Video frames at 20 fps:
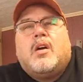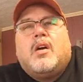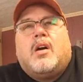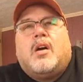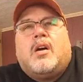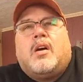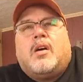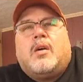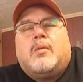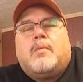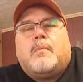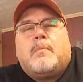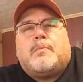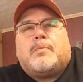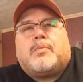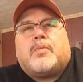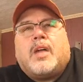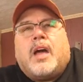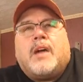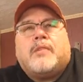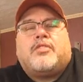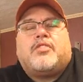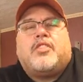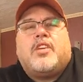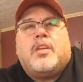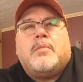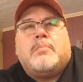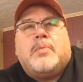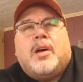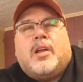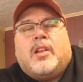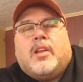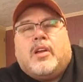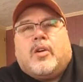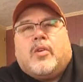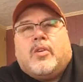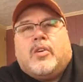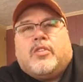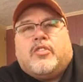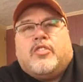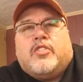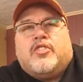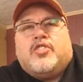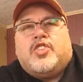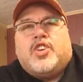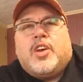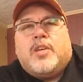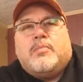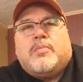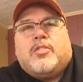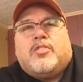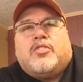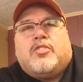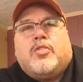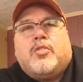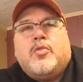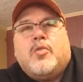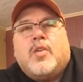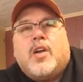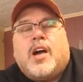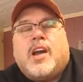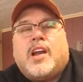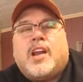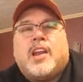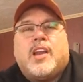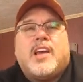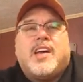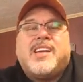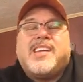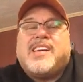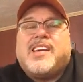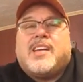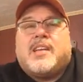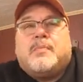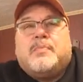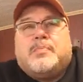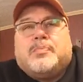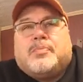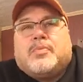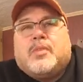I've seen pellet grills as cheap as $2.99,